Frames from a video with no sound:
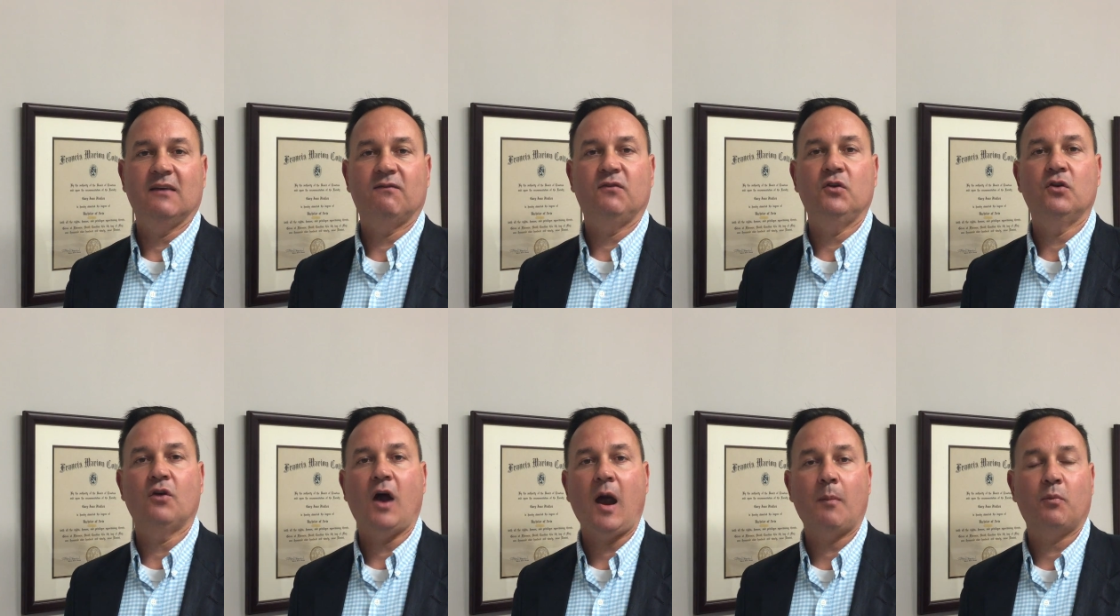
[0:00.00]
If
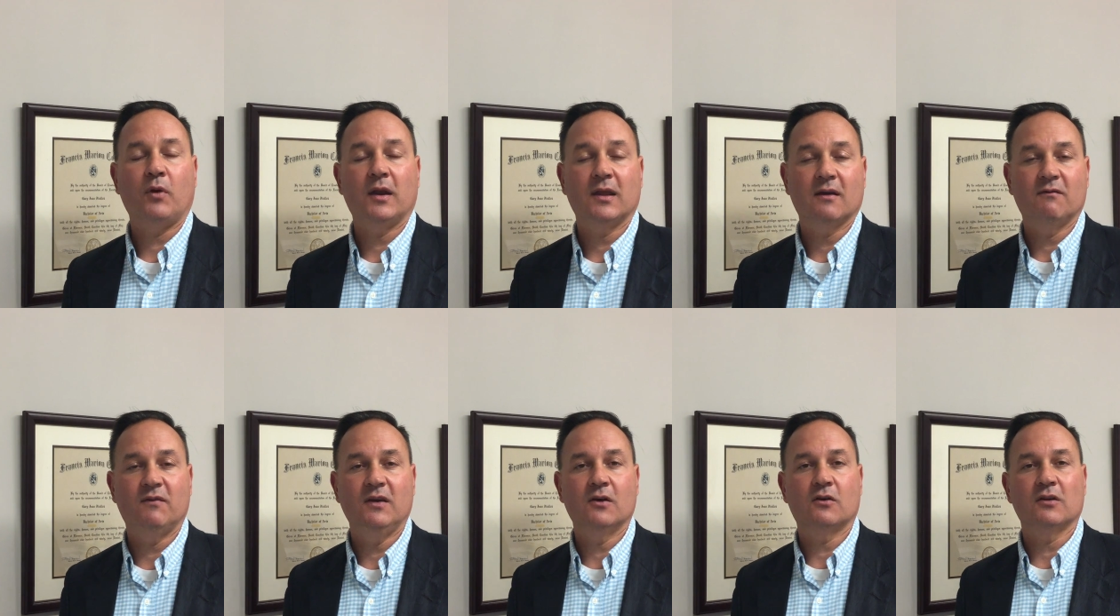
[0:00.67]
you're operating a
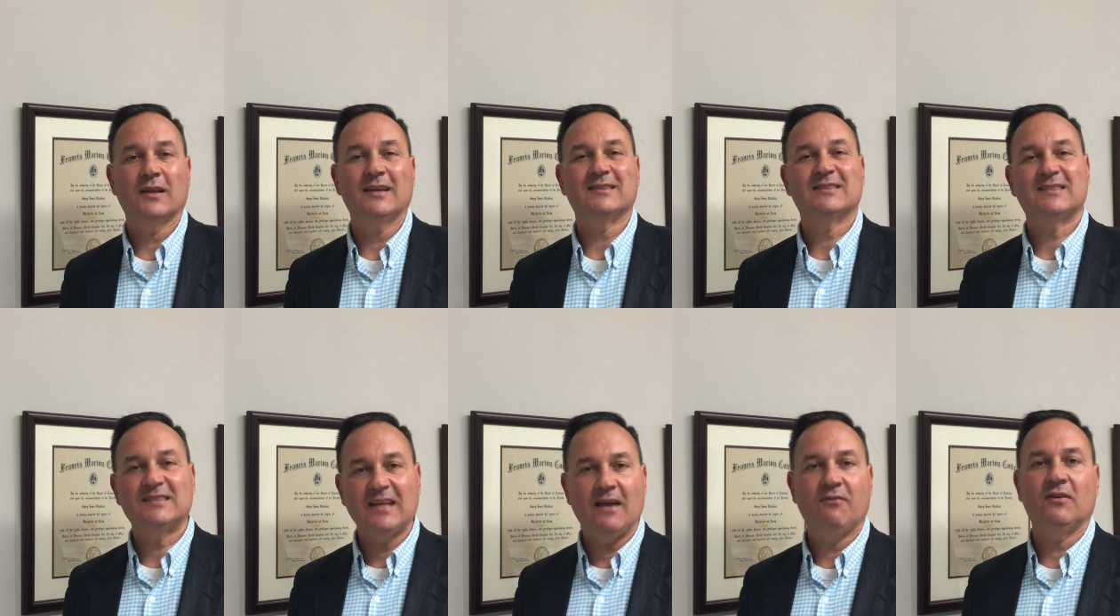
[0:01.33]
vehicle at
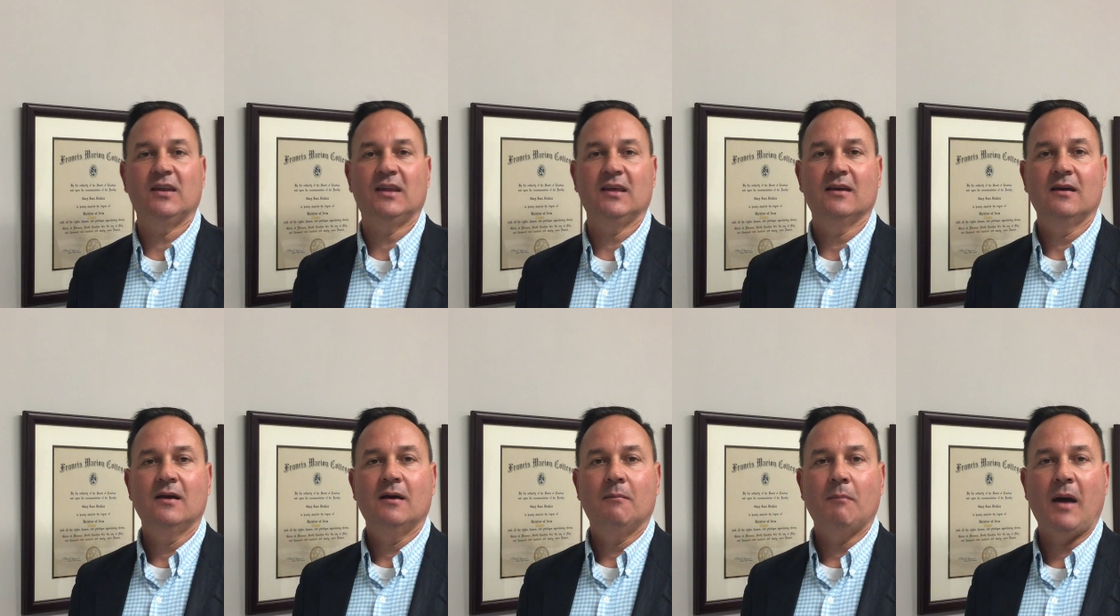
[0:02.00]
70
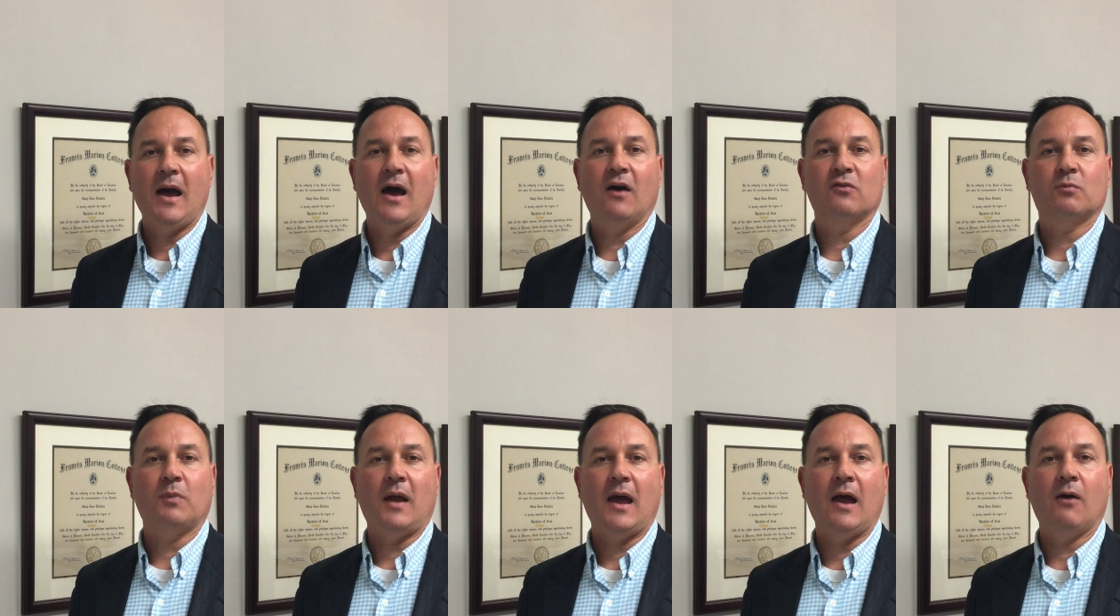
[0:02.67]
miles
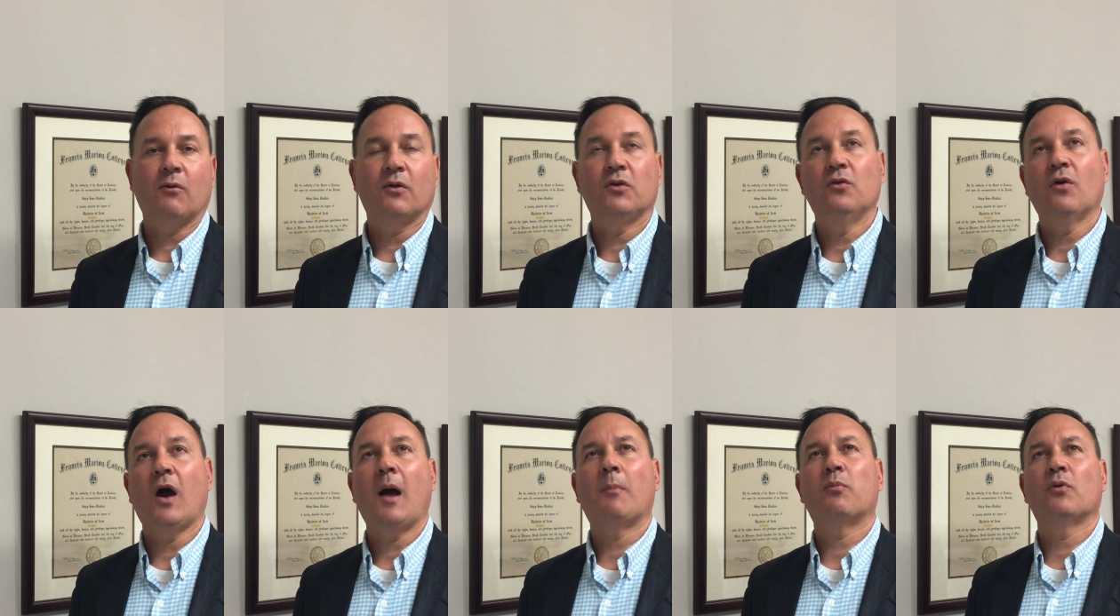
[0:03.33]
per hour,
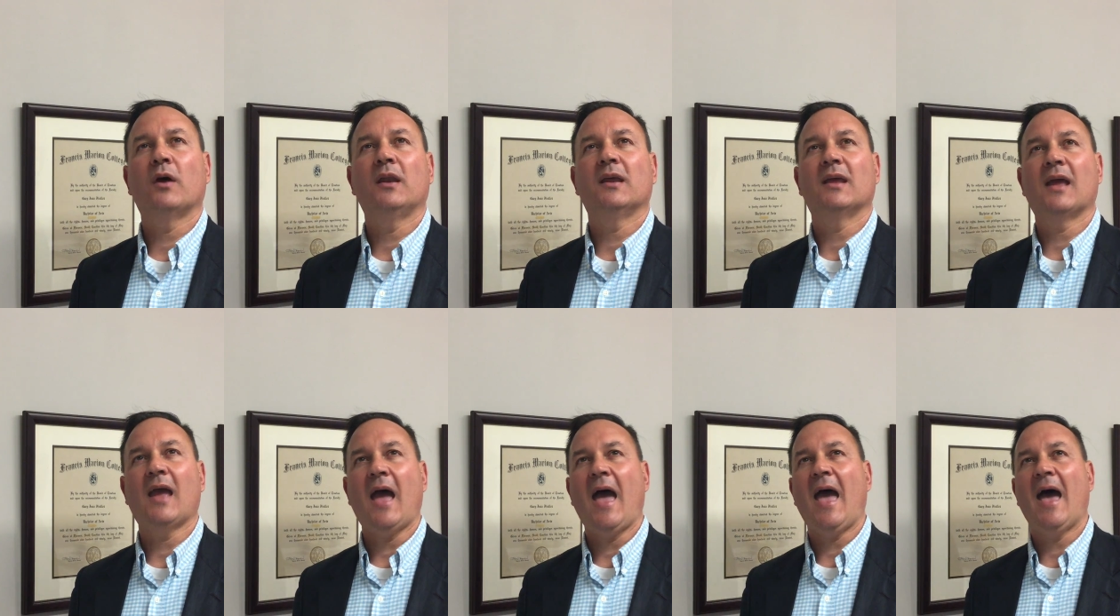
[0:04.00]
you're
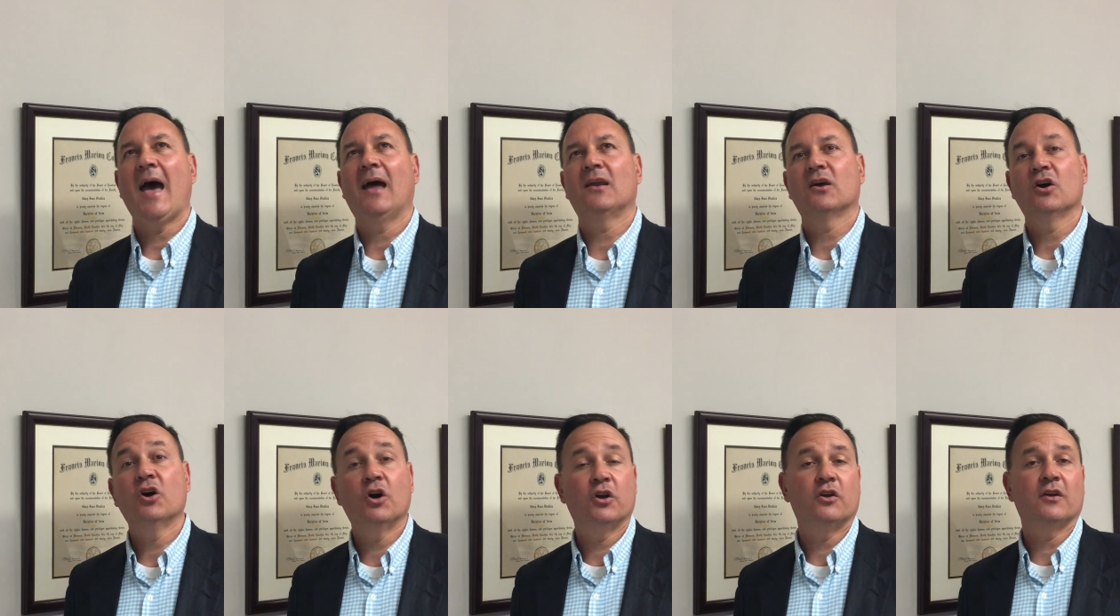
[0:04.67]
operating at
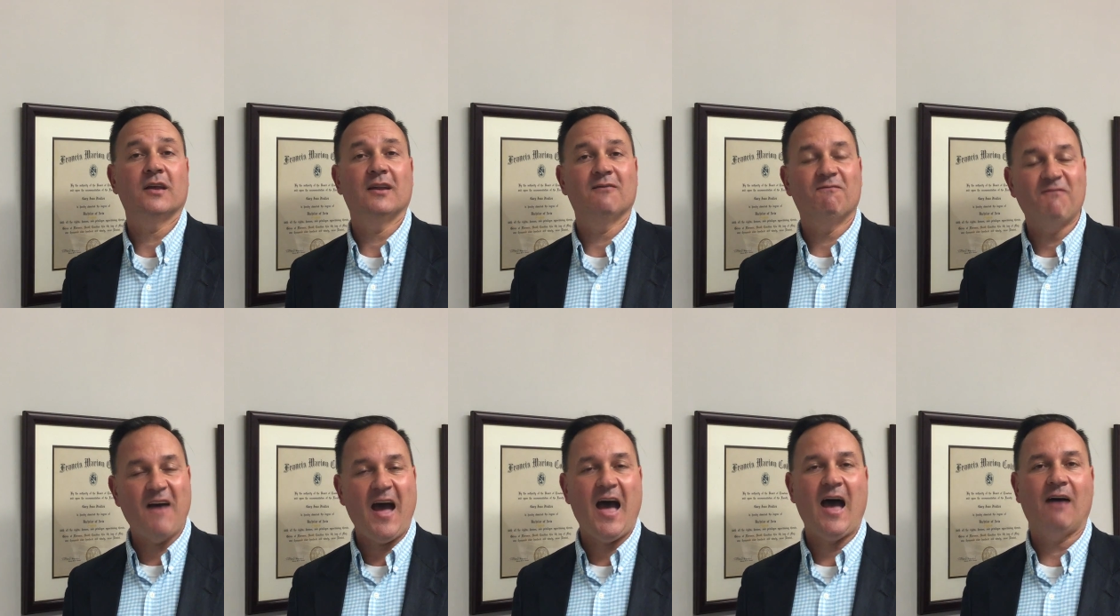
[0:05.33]

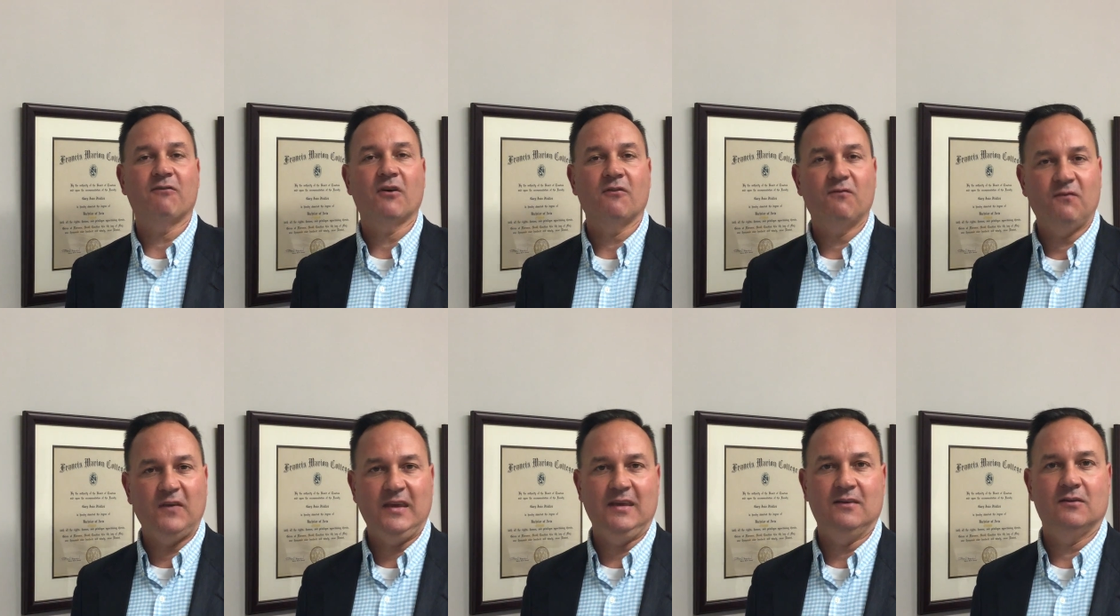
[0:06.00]
105
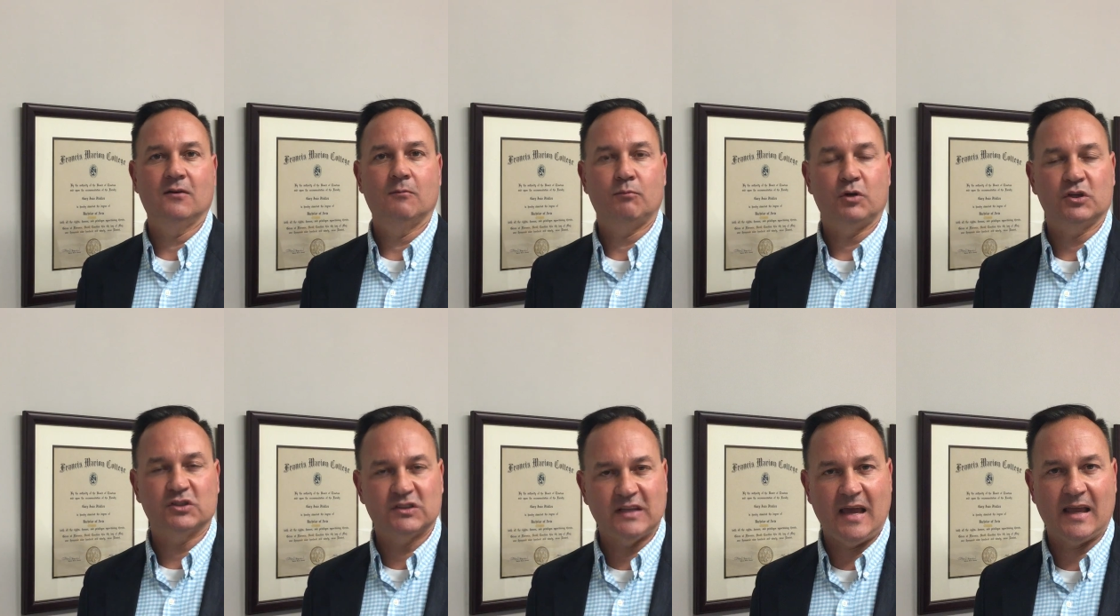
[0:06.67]
feet per
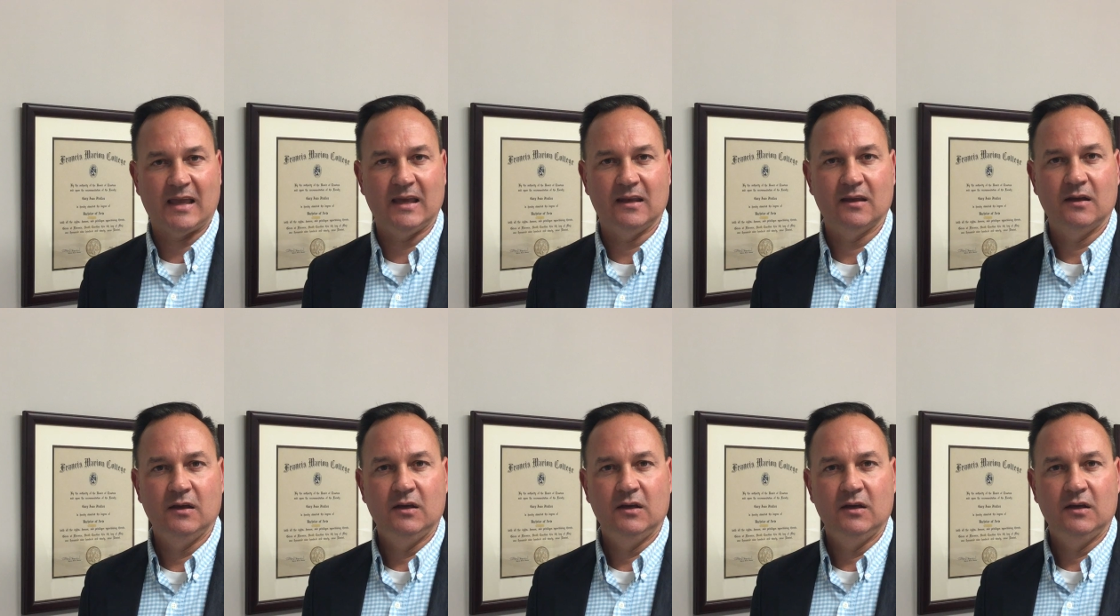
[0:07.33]
second.